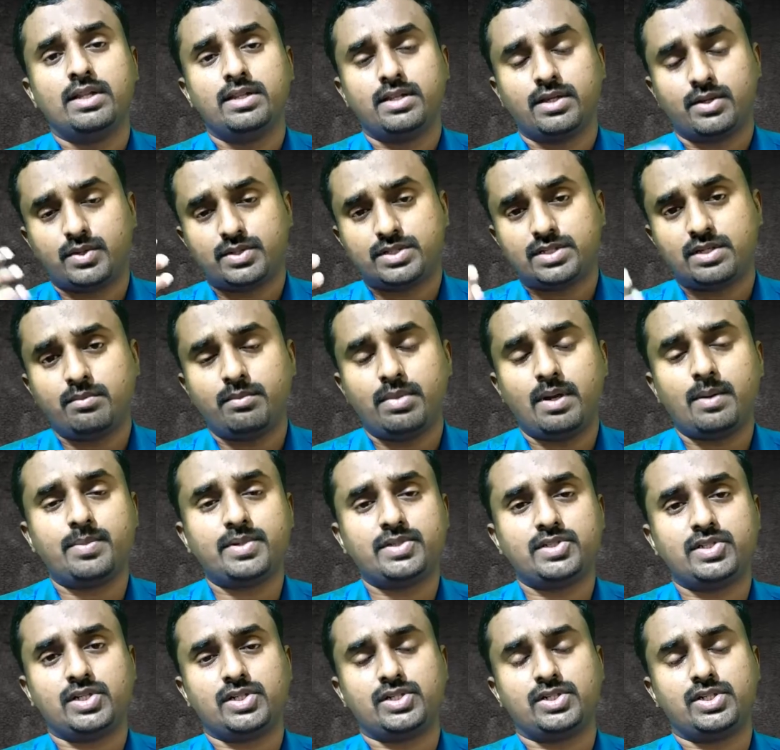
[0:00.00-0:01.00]
the question
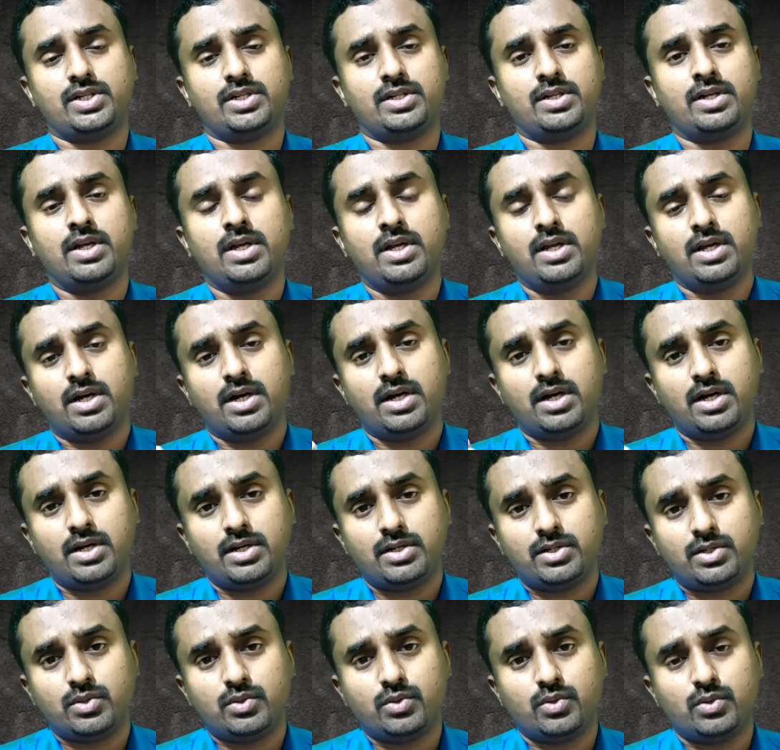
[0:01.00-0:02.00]
paper section,
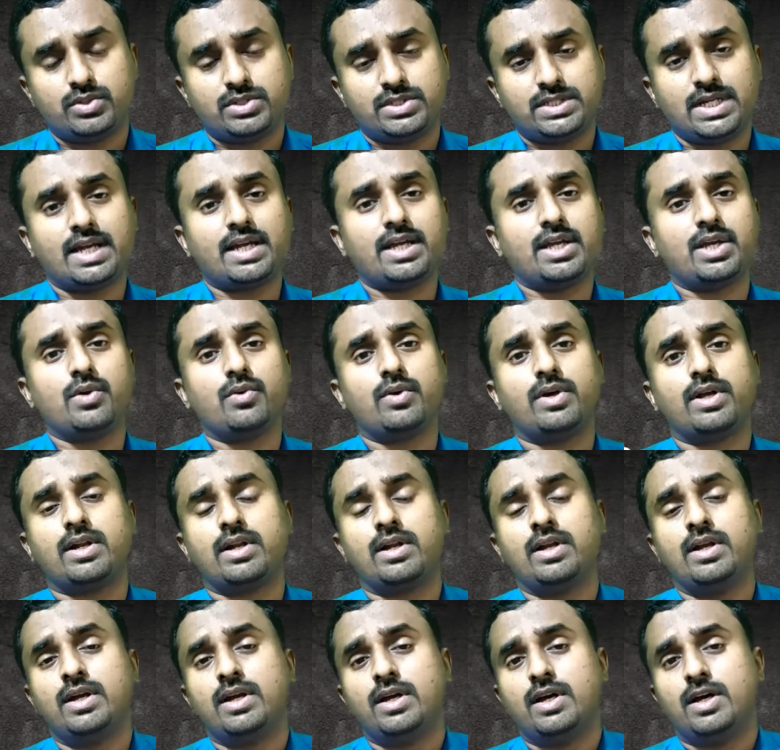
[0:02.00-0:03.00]
to check
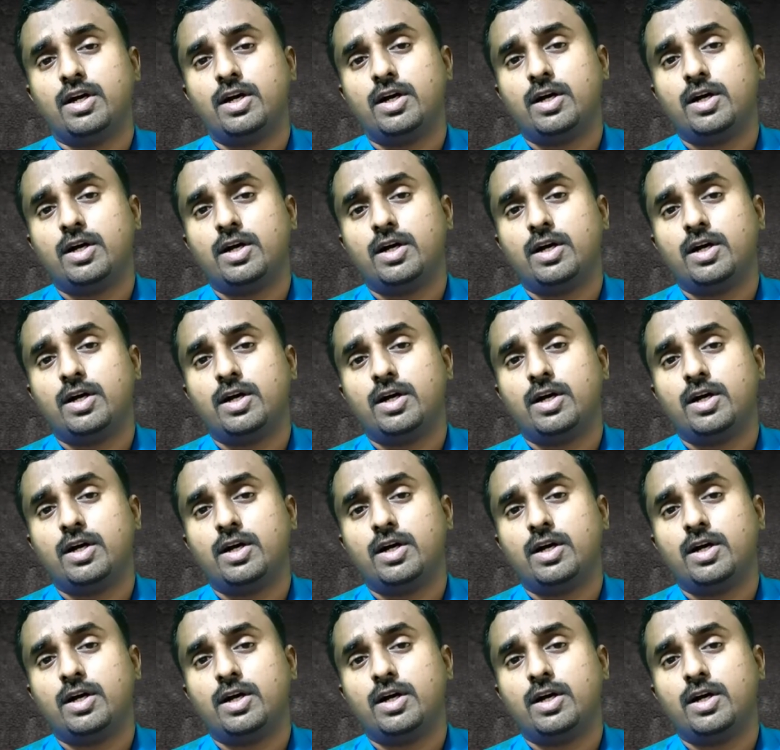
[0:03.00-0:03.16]
your